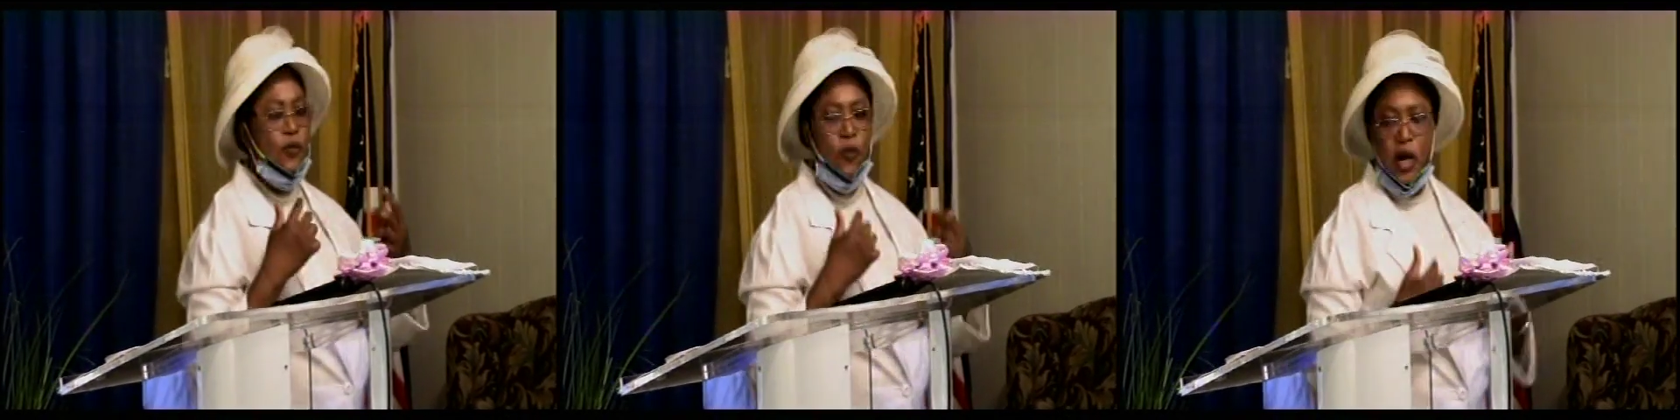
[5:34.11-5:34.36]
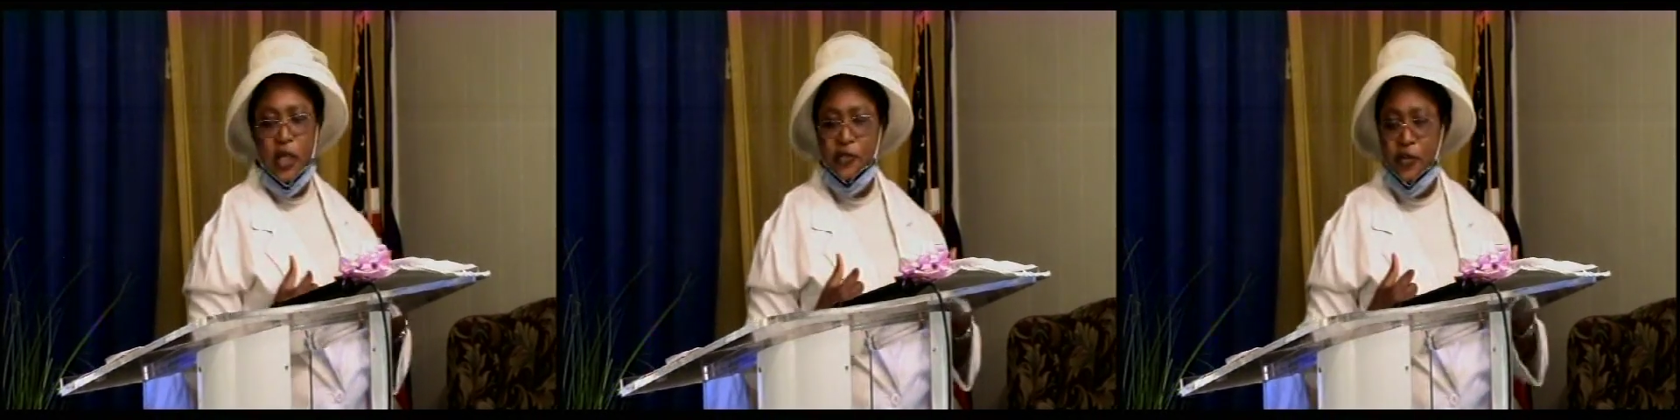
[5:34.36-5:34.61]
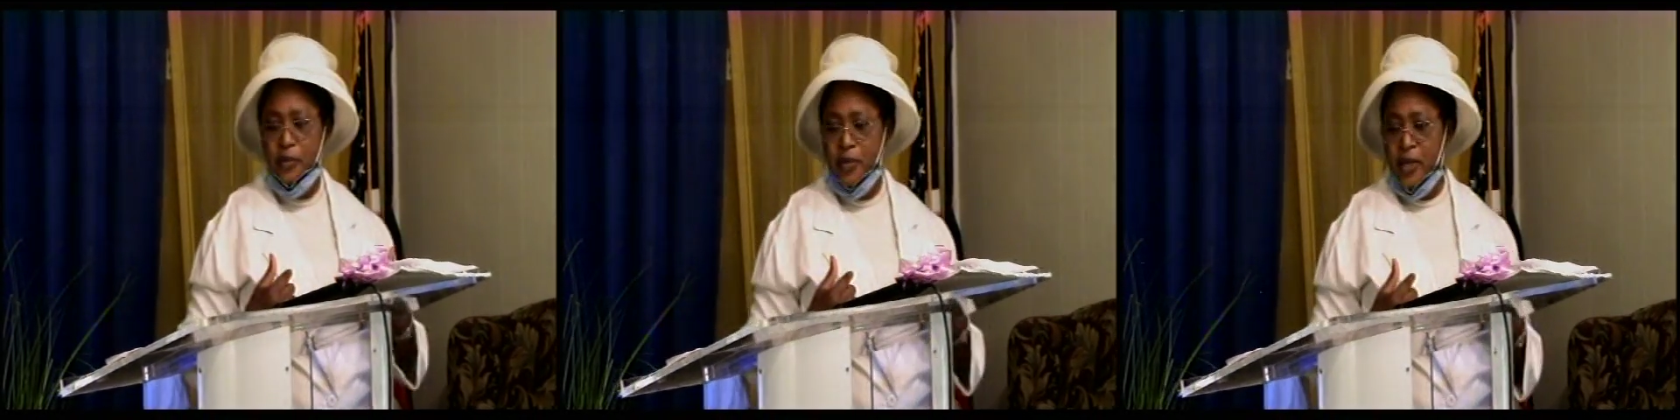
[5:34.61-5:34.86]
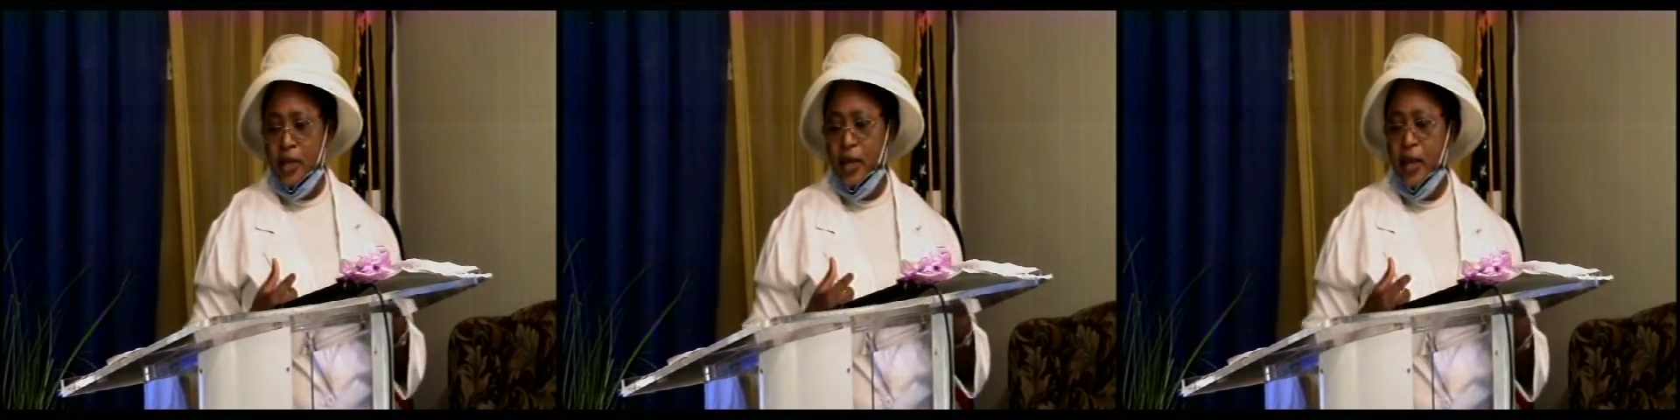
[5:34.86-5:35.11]
works for
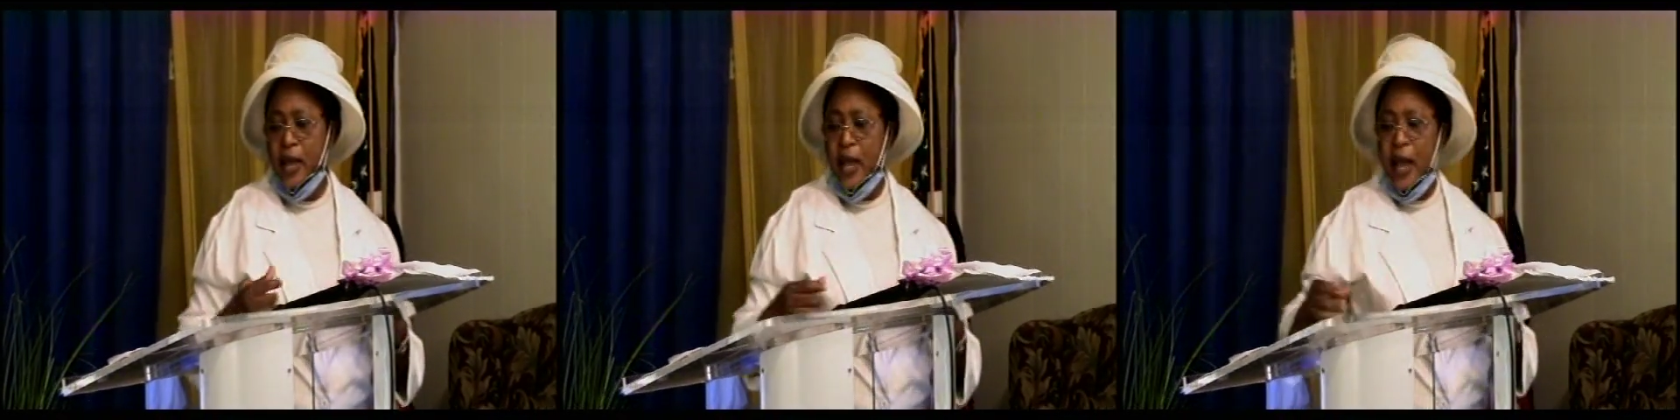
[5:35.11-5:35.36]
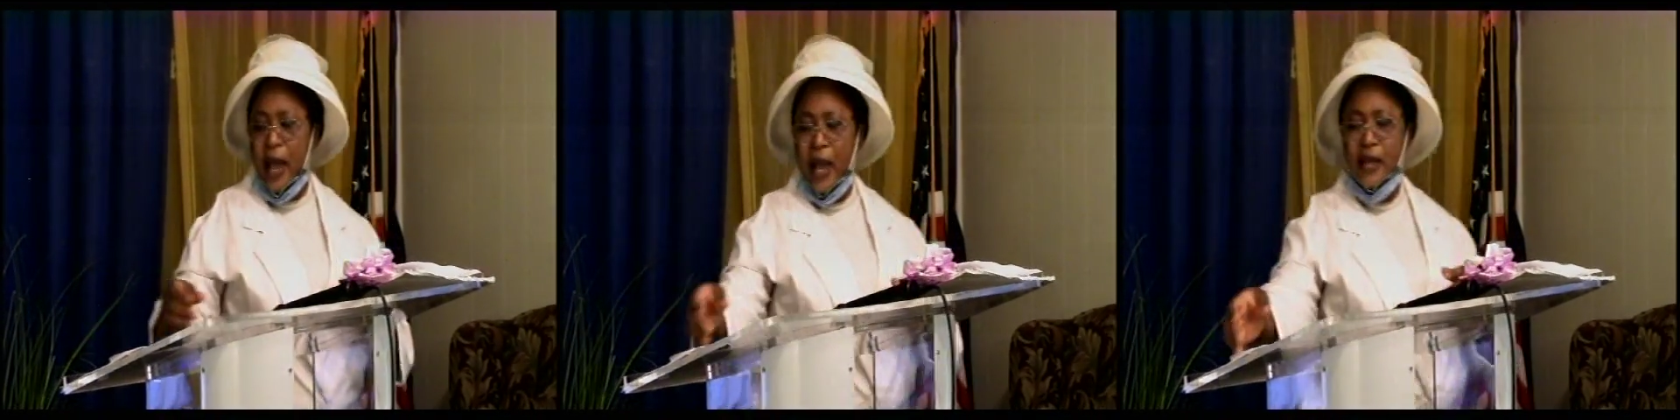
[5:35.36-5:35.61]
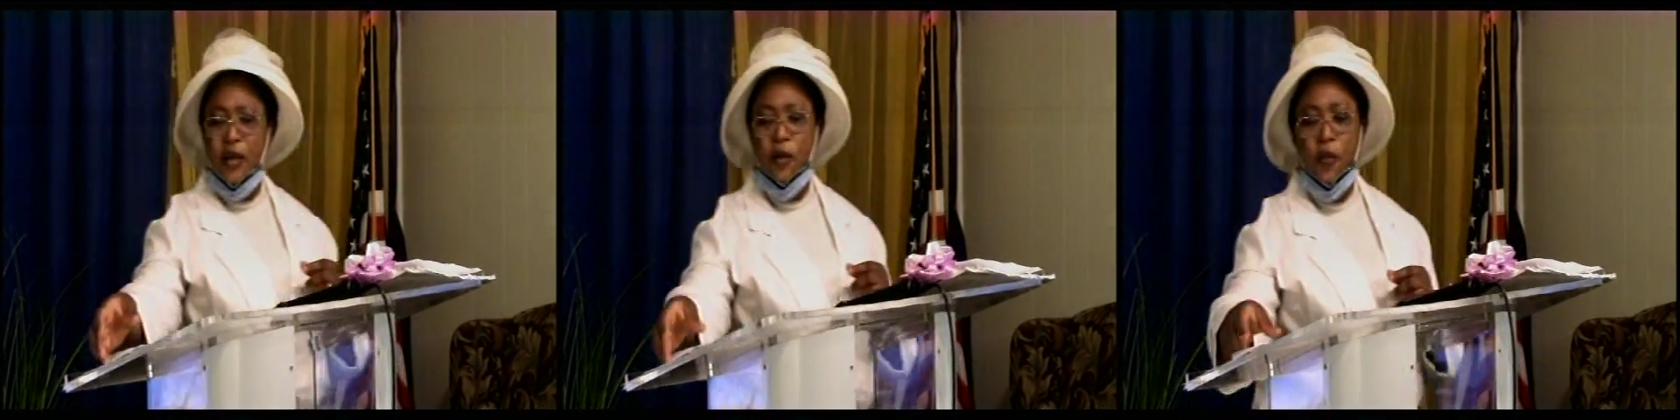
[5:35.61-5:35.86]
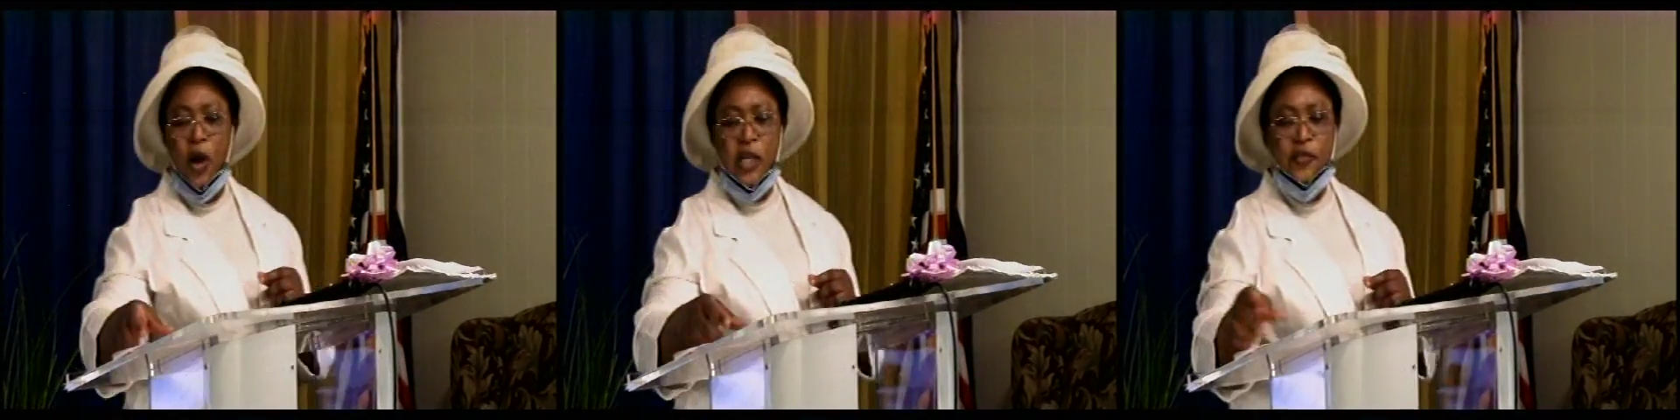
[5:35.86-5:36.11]
me, and it
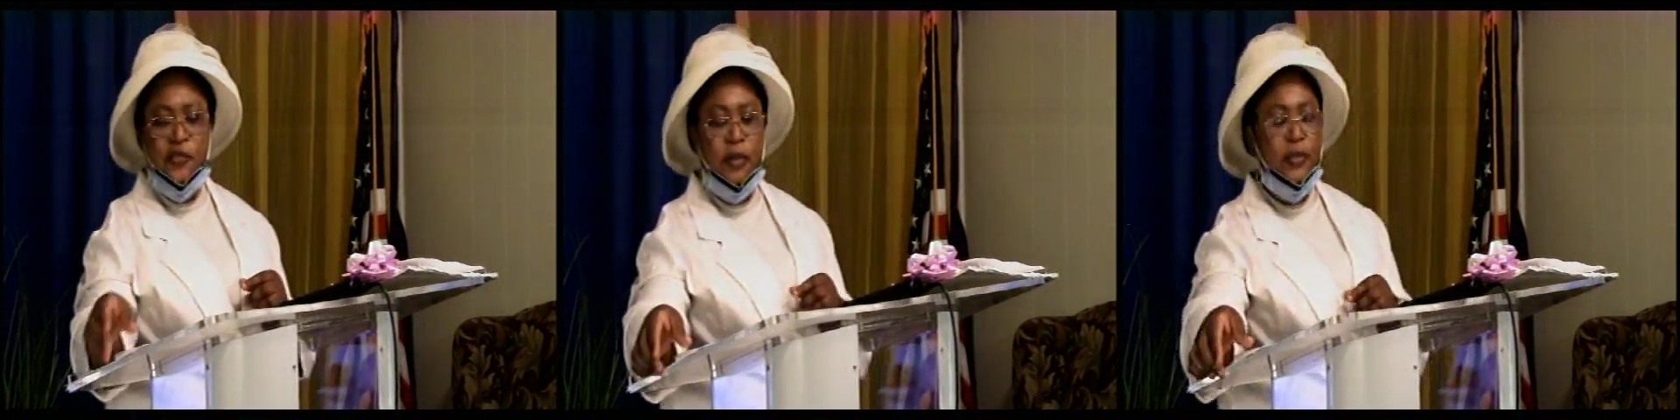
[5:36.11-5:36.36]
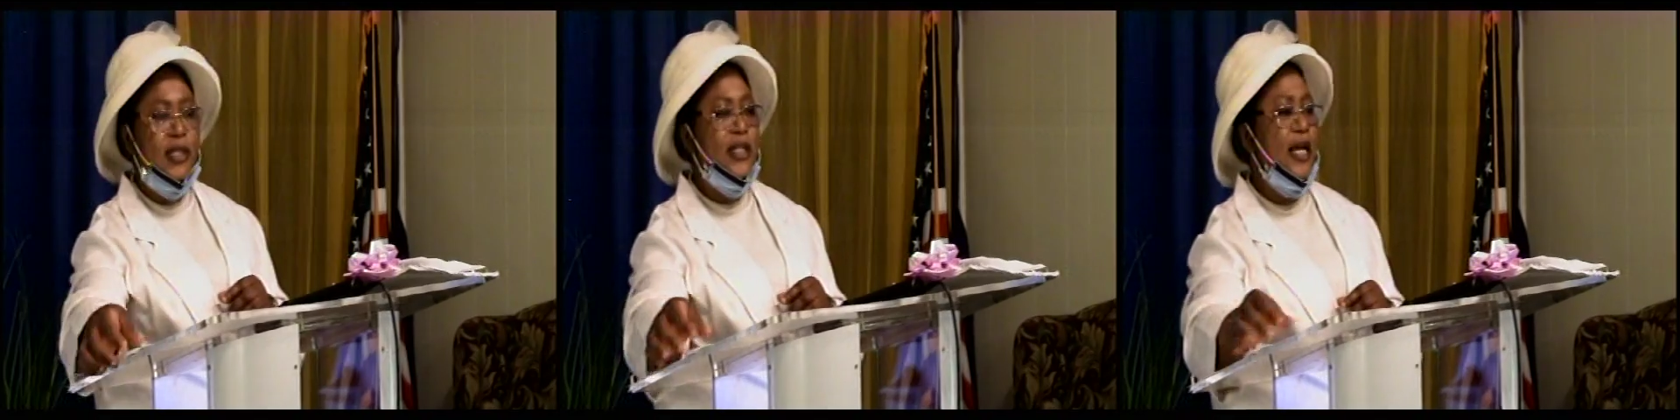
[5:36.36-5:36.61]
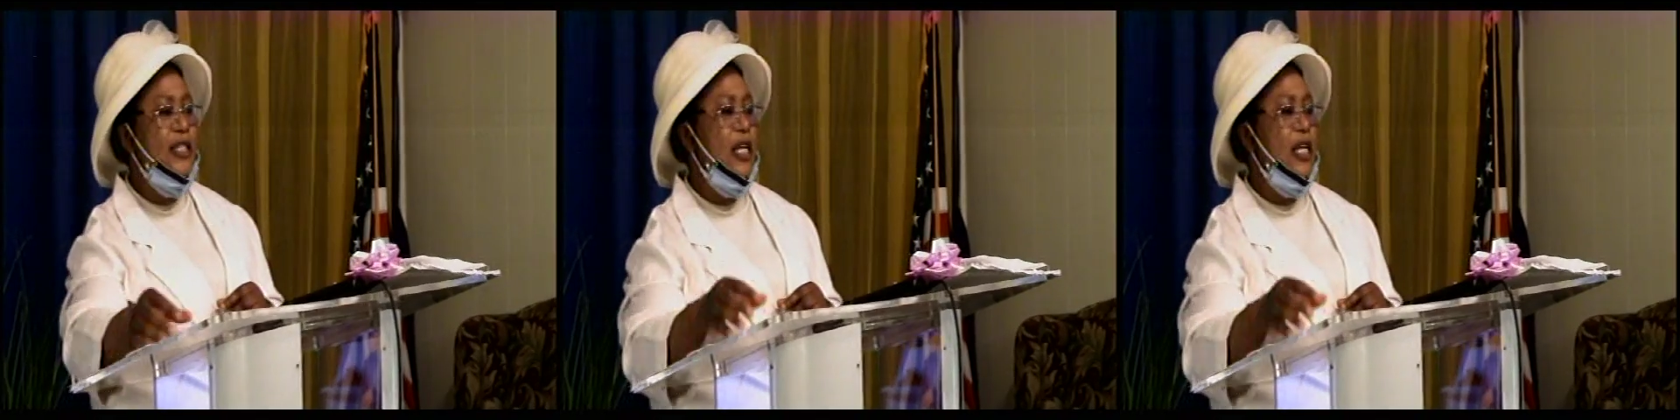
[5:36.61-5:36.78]
works for Mr.